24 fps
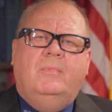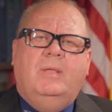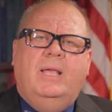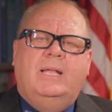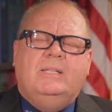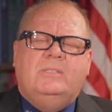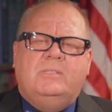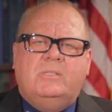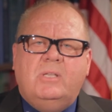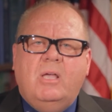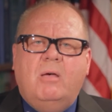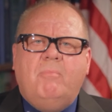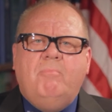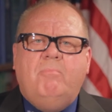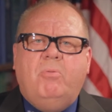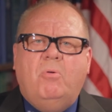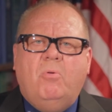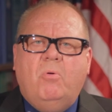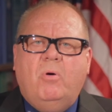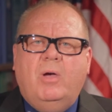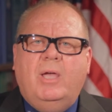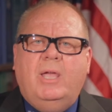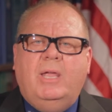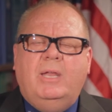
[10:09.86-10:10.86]
At some
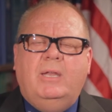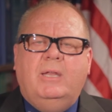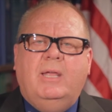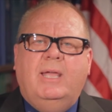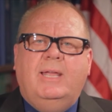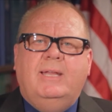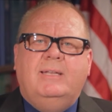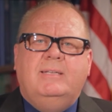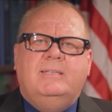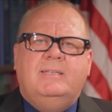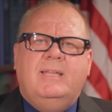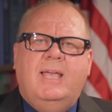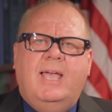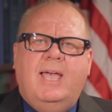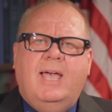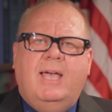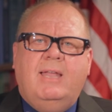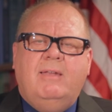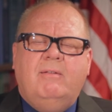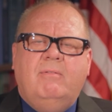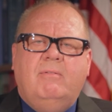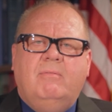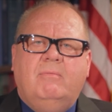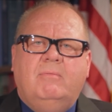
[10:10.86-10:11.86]
point, a
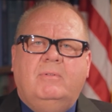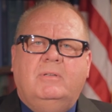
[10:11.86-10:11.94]
debt,